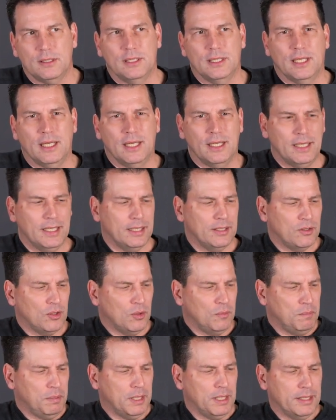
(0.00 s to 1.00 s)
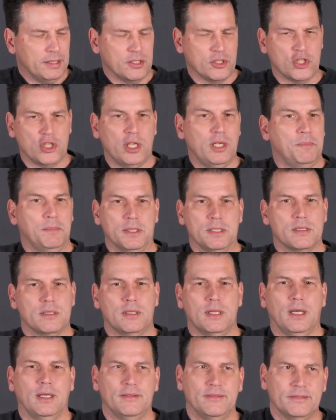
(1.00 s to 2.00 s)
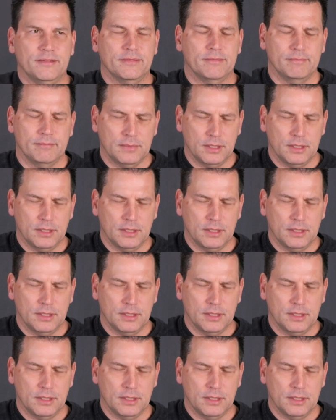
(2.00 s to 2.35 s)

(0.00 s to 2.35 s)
Uh, again, don't buy the cheapest stuff.